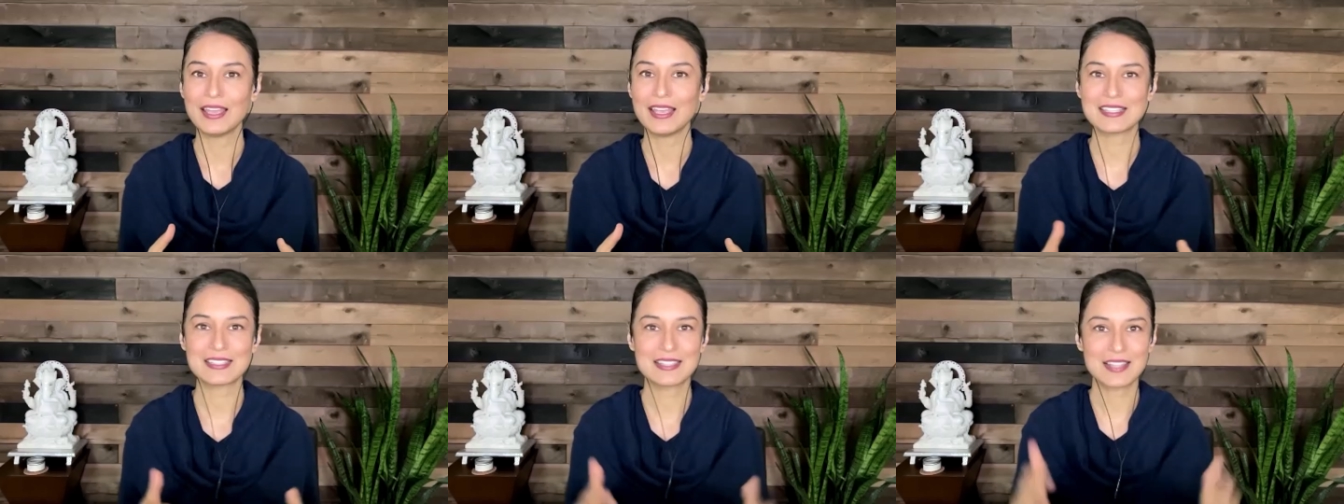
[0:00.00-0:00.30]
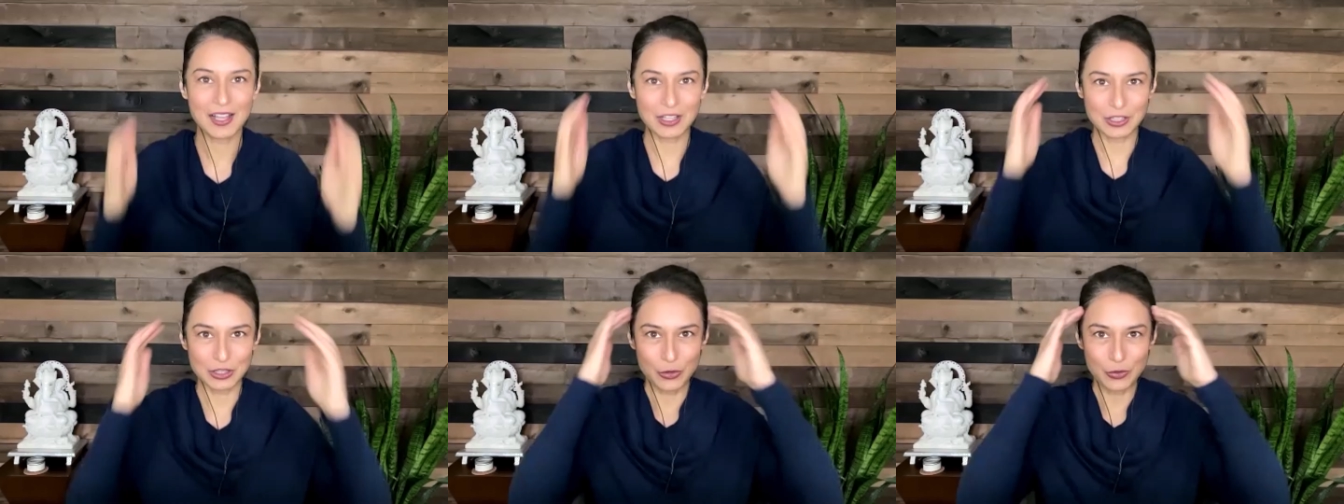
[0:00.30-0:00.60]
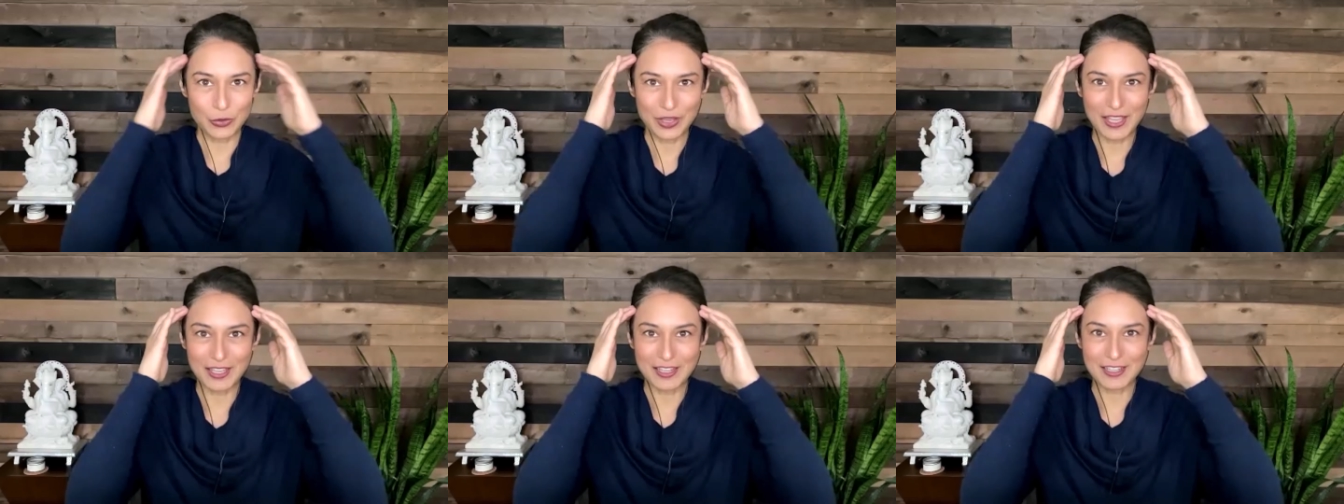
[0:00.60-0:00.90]
is not
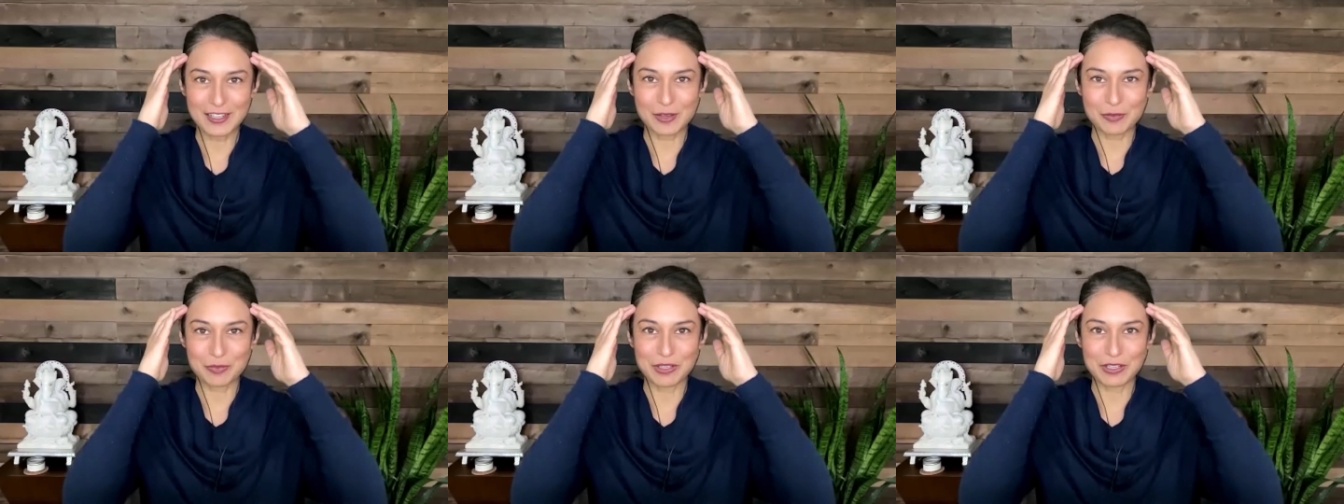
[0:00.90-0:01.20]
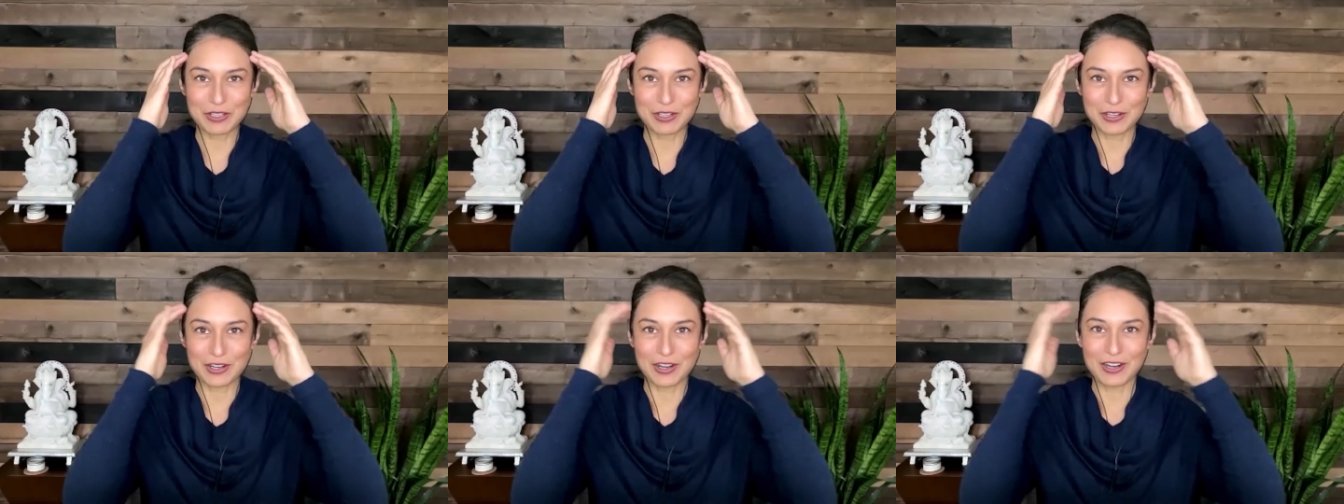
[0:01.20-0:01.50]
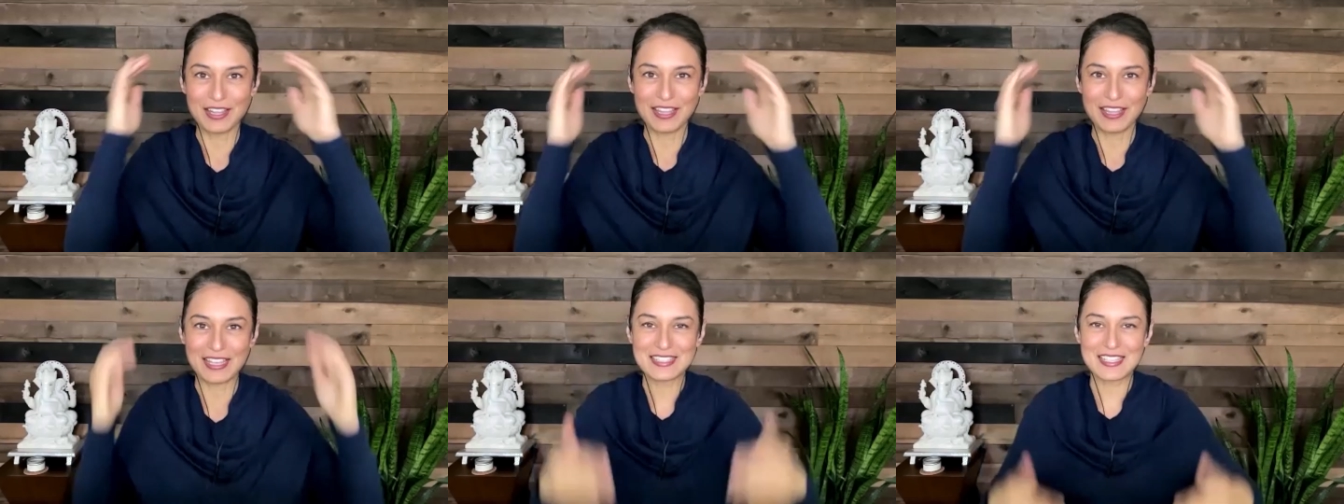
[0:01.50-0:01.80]
located up
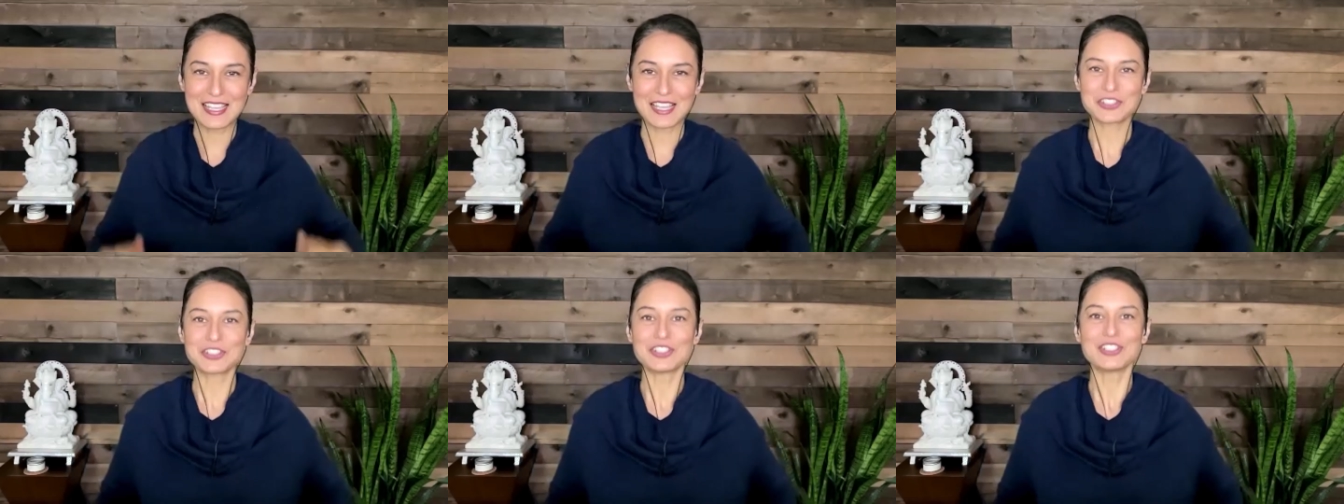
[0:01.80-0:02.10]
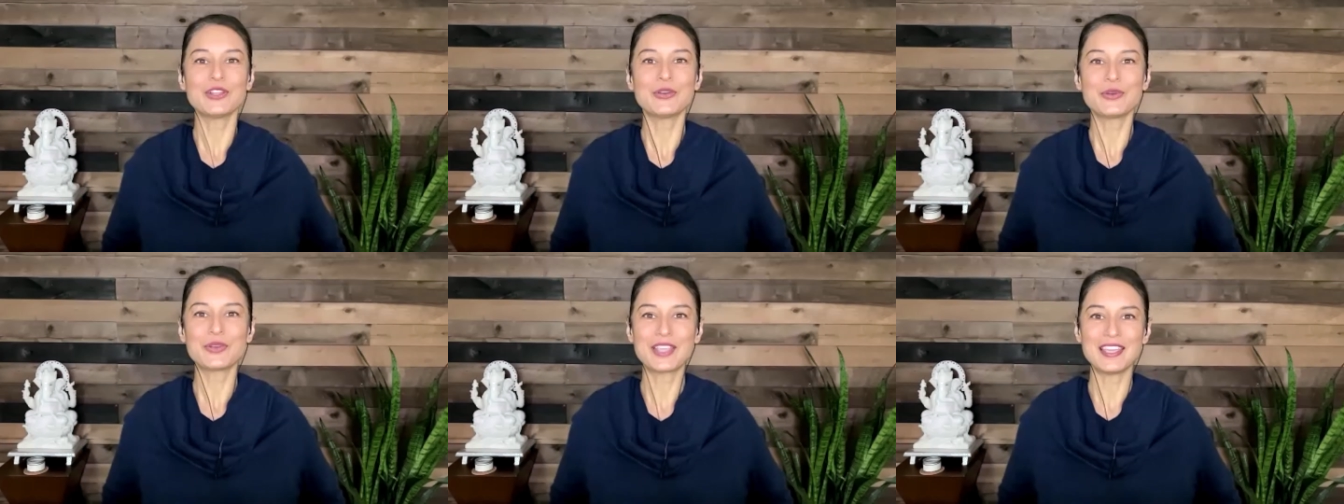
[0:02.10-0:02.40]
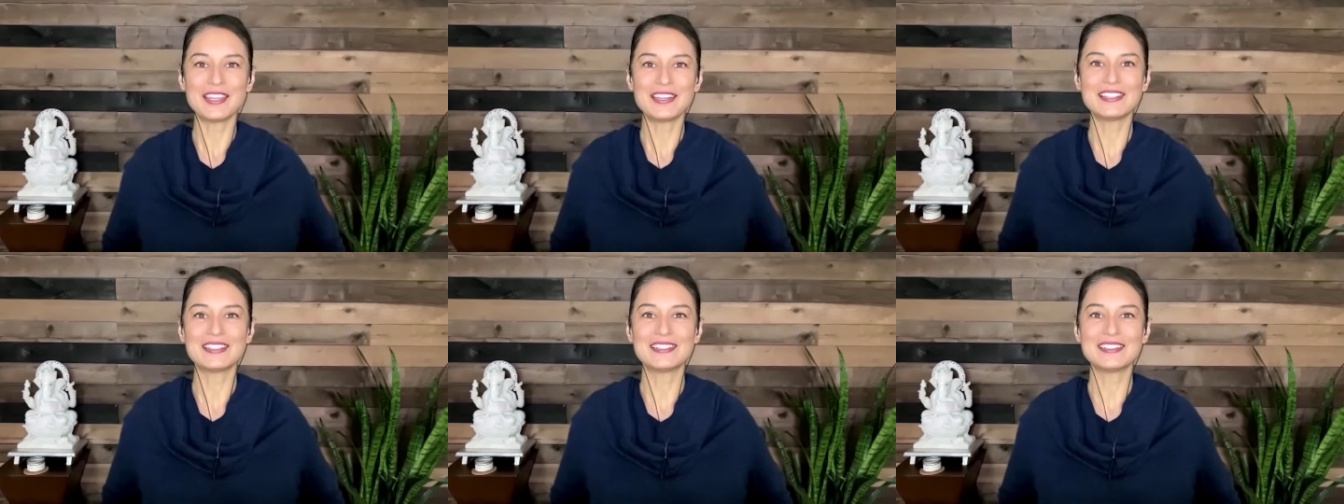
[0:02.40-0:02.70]
here. It's actually
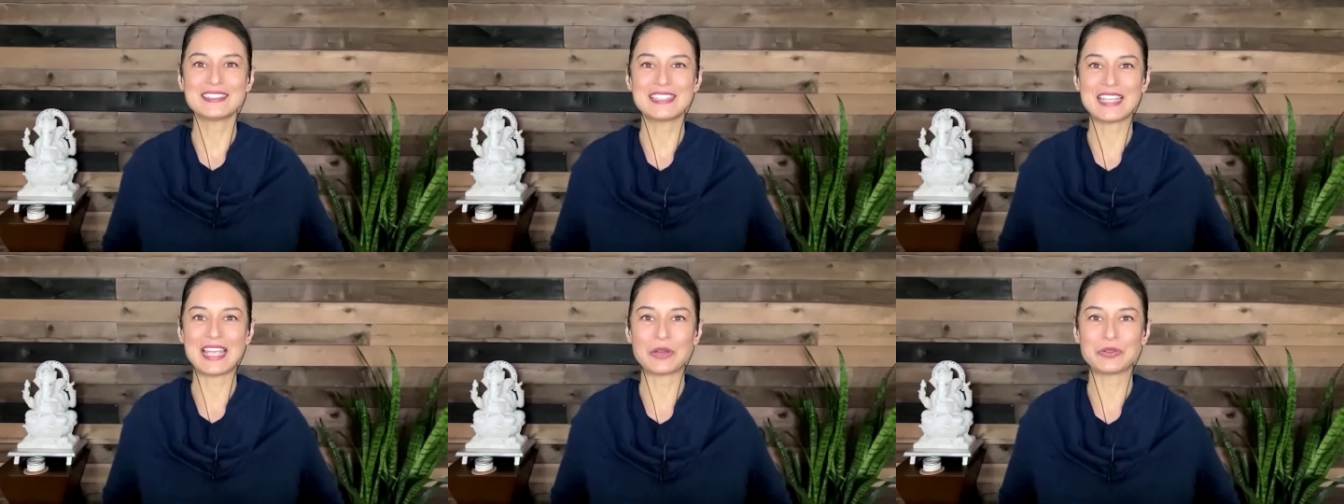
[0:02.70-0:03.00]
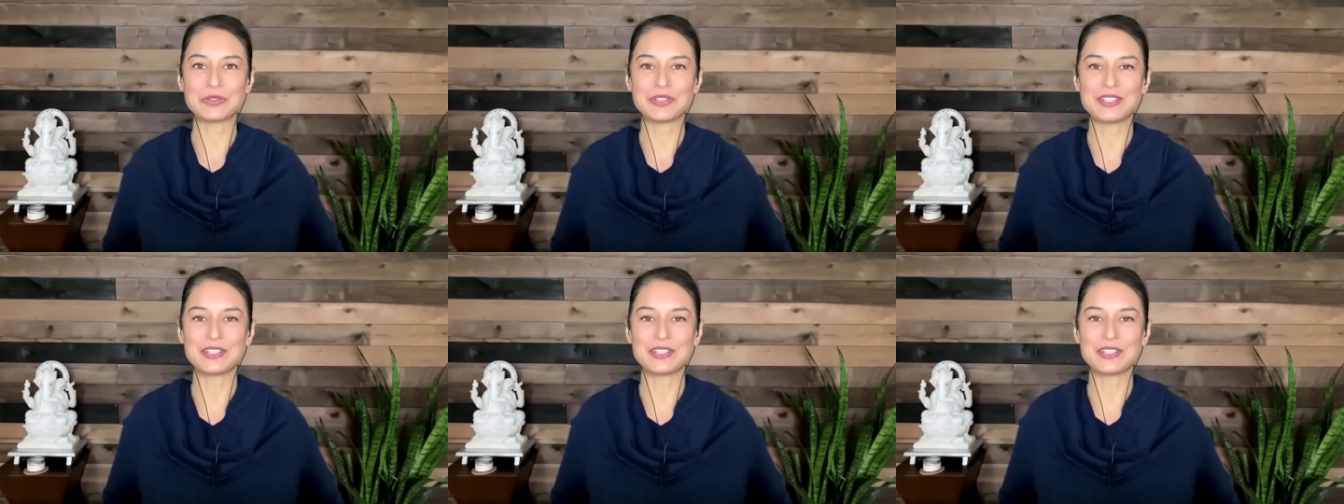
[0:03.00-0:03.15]
located down